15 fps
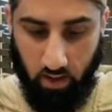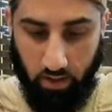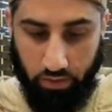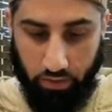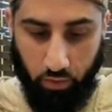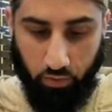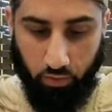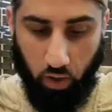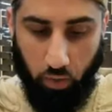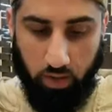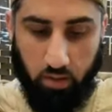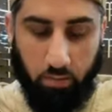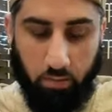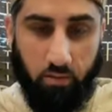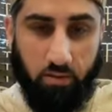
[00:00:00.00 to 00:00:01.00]
through following
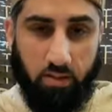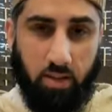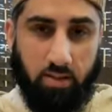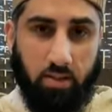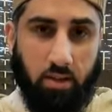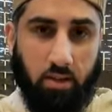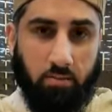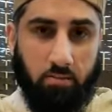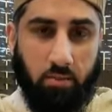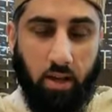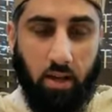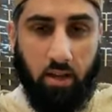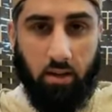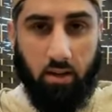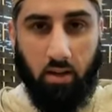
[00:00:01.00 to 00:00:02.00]
the Prophet sallallahu alaihi wasallam
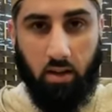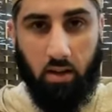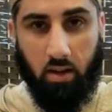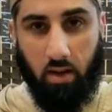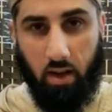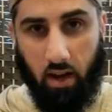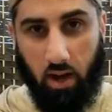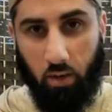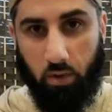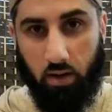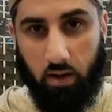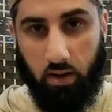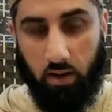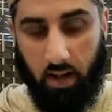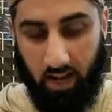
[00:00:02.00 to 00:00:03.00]
in
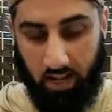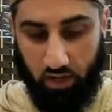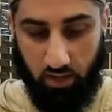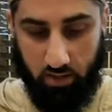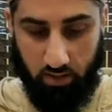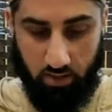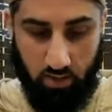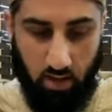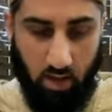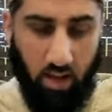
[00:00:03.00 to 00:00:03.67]
our actions.